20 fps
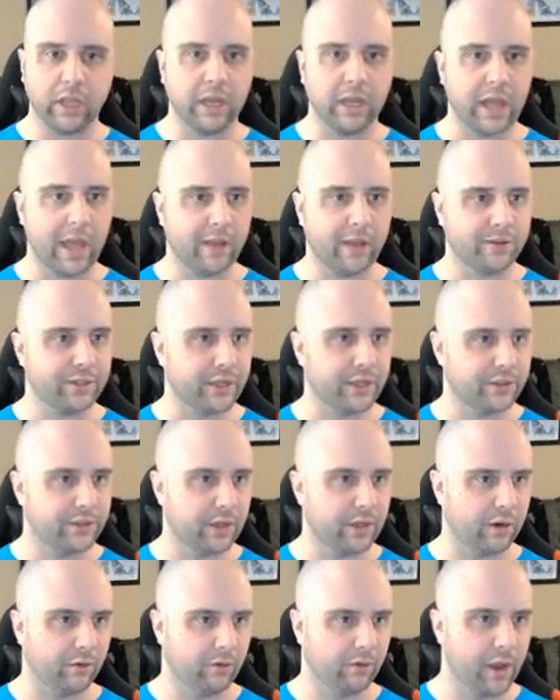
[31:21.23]
in Access
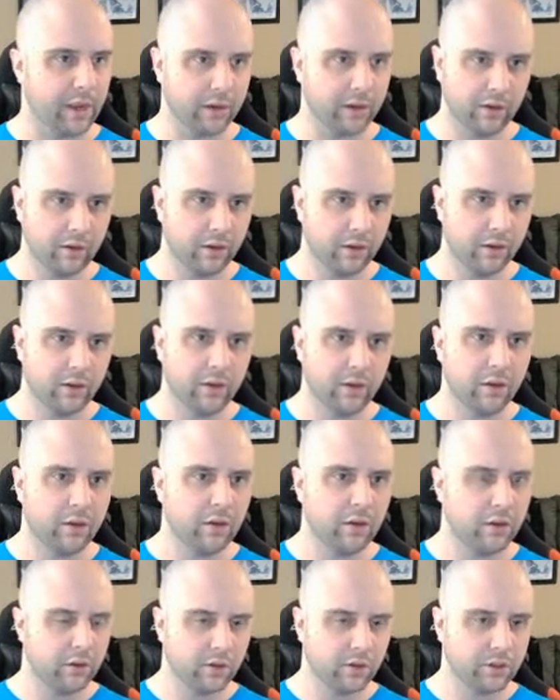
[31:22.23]
here, right?
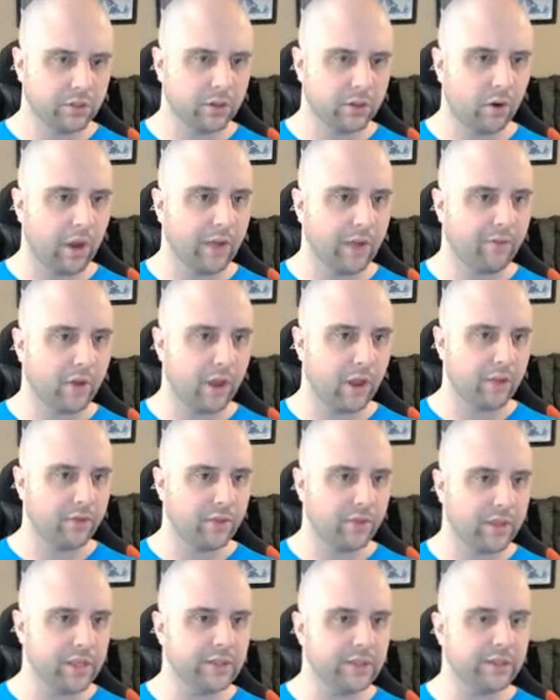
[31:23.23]
So I've got
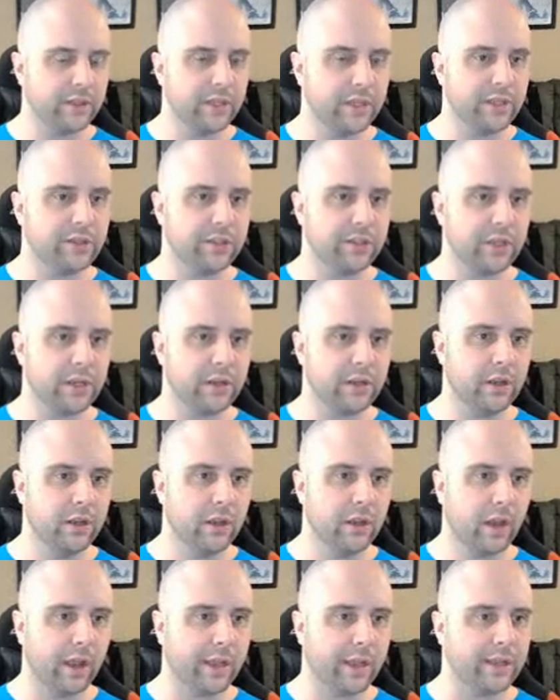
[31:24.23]
these listed.
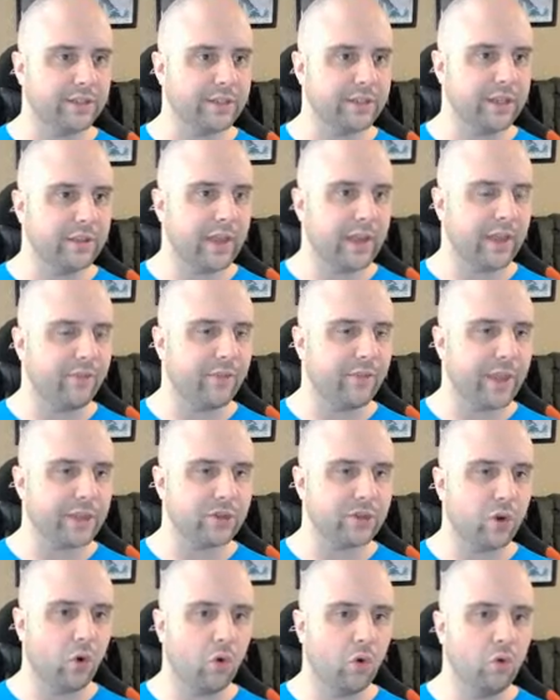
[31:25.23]
I can see that, and
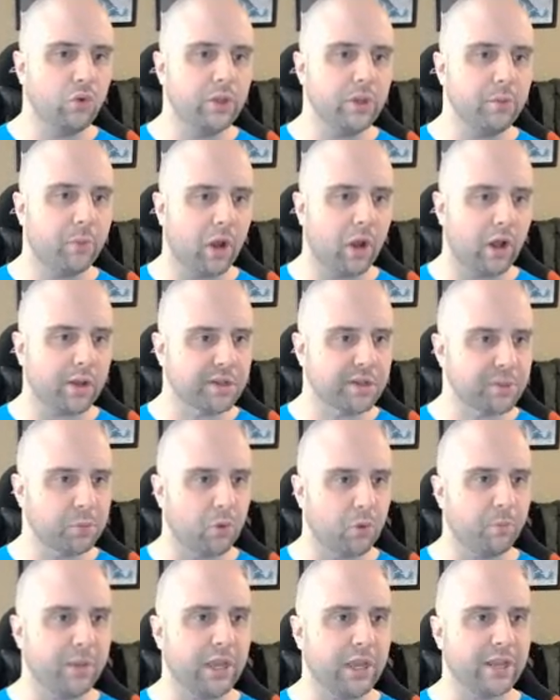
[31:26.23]
that's only
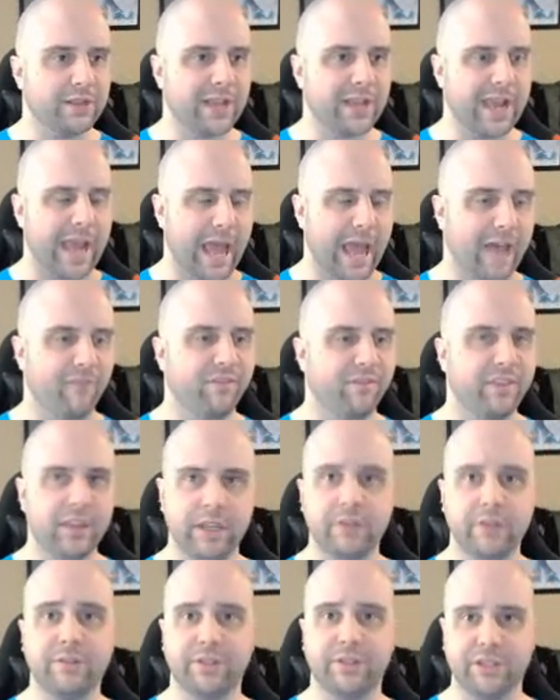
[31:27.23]
possible because I have
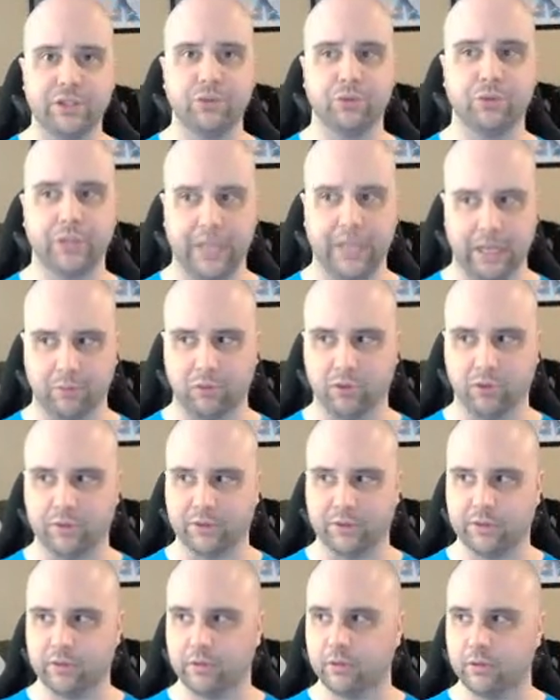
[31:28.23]
these two
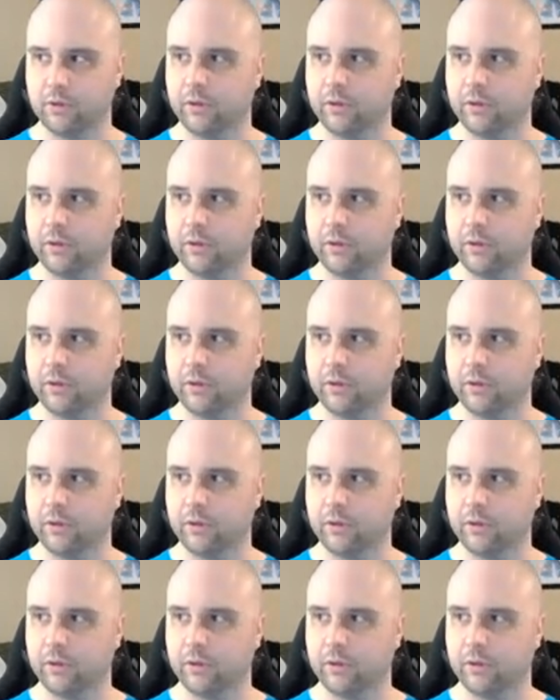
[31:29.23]
tables.